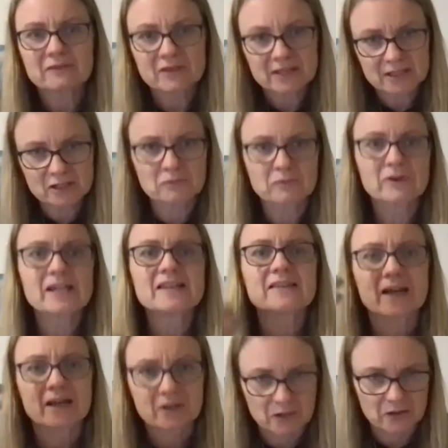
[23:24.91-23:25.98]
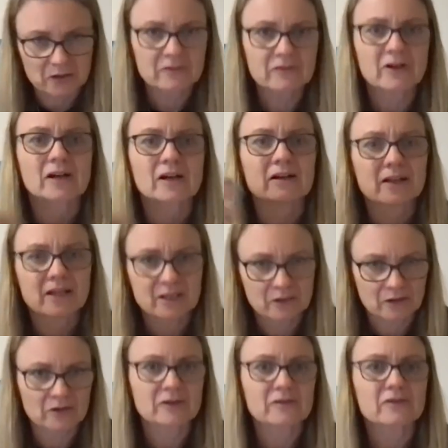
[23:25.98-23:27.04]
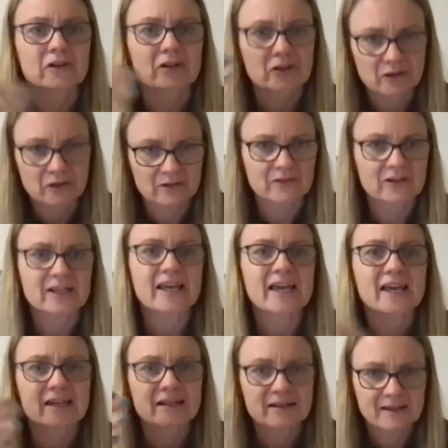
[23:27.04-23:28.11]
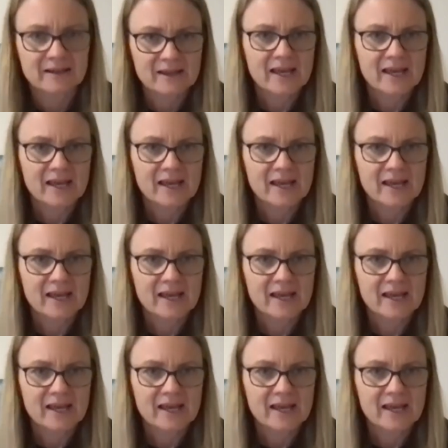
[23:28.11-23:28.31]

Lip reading: And then you read that over and over and over again.